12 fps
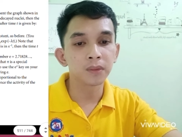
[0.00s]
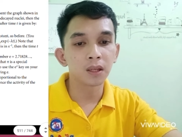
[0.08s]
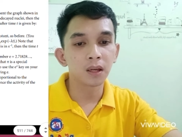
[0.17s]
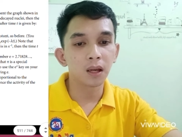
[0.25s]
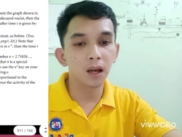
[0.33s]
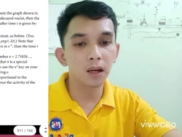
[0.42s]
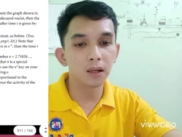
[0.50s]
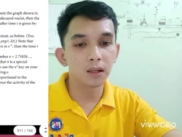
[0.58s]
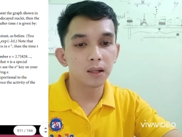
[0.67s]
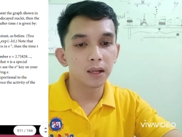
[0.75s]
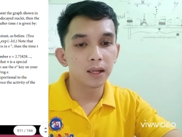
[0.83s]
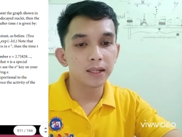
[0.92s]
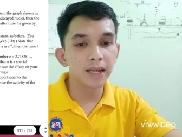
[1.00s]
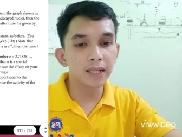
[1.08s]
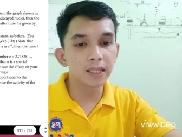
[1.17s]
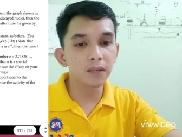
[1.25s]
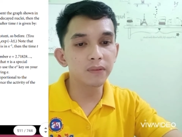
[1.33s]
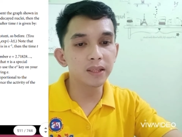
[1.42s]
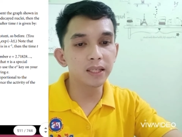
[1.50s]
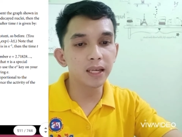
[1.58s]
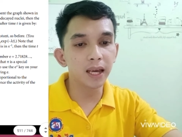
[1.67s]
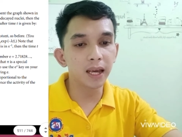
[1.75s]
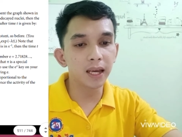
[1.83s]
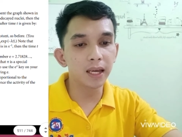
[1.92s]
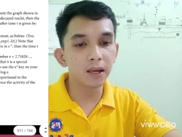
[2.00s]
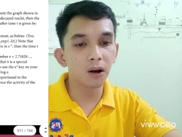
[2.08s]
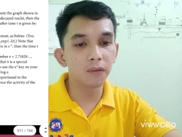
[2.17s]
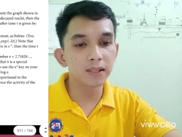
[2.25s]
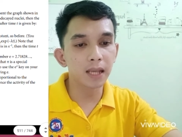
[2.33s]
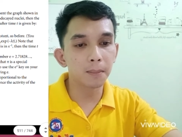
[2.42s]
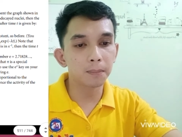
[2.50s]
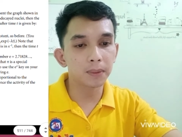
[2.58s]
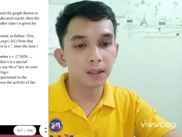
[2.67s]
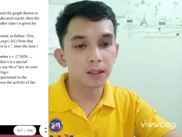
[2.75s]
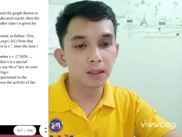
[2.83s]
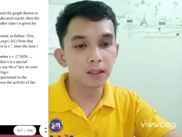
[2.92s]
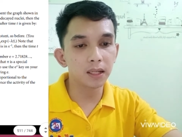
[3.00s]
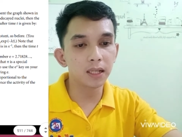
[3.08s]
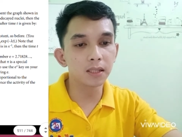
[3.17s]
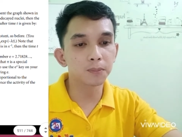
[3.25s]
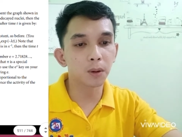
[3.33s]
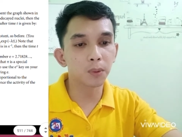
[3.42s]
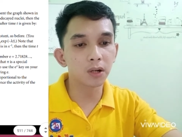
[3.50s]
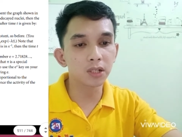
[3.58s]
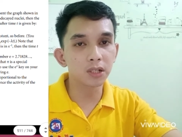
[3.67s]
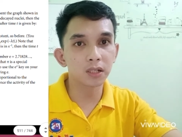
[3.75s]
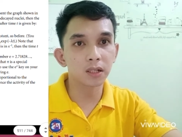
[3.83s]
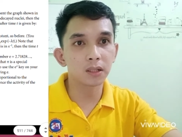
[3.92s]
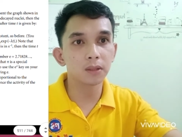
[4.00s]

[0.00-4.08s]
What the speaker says: The activity A of a sample is proportional